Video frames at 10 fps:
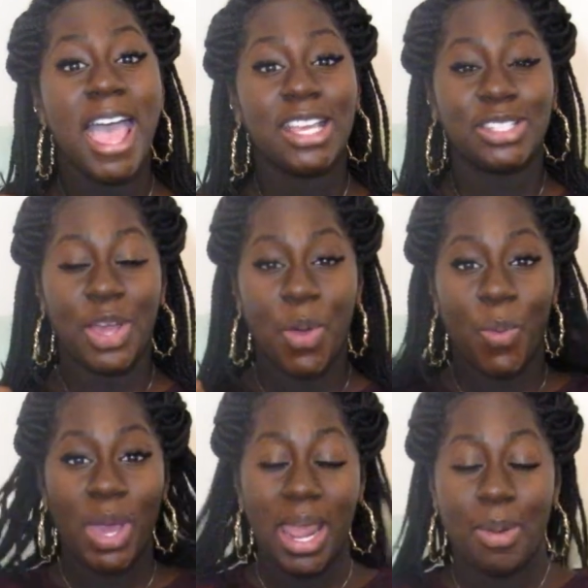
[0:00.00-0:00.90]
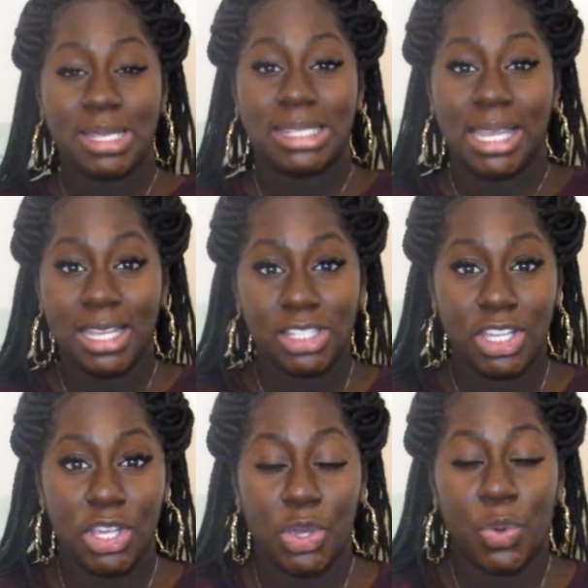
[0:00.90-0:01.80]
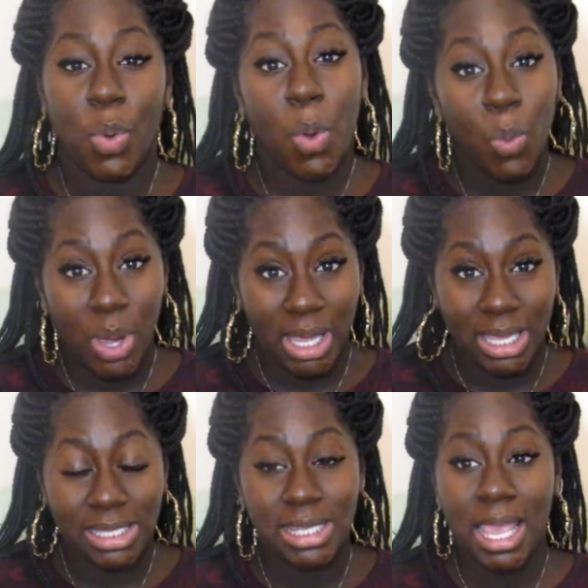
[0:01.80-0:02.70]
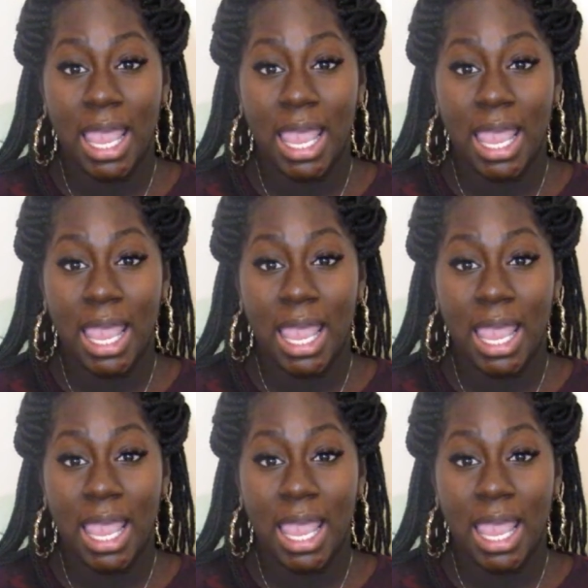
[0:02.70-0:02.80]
So what I was saying to you was,